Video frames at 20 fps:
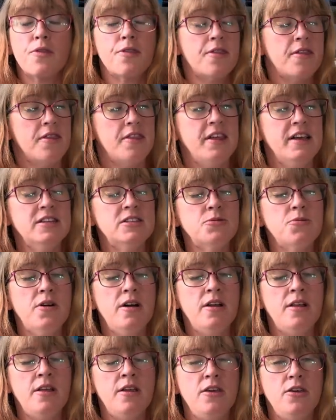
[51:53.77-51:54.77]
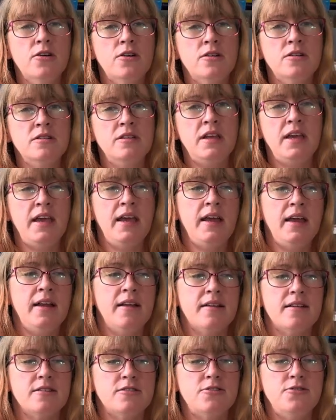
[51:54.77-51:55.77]
This one, you'll
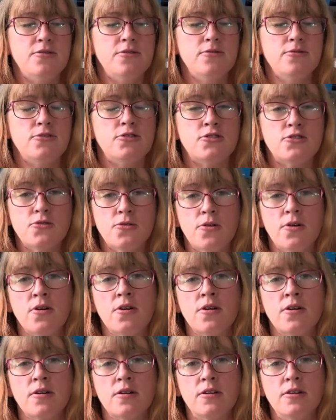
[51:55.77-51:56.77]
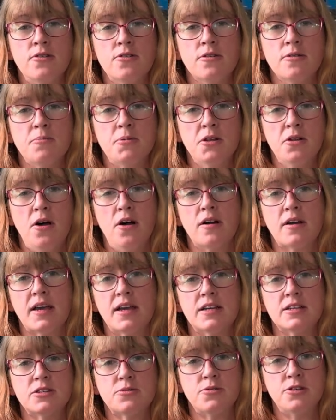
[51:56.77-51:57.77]
need to store your
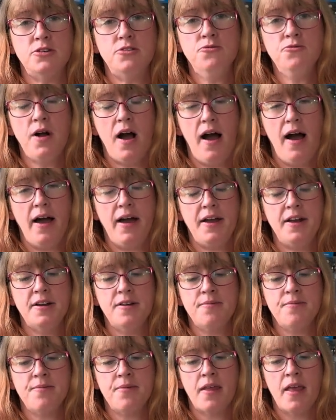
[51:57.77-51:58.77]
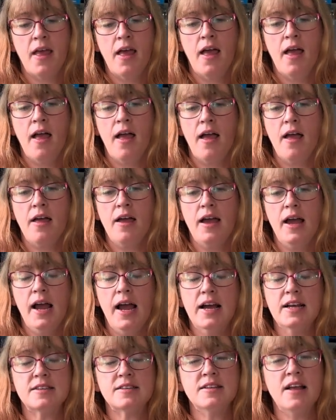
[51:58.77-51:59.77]
belongings when you ride.
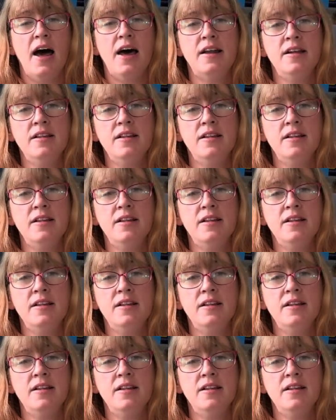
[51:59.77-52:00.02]
It's not a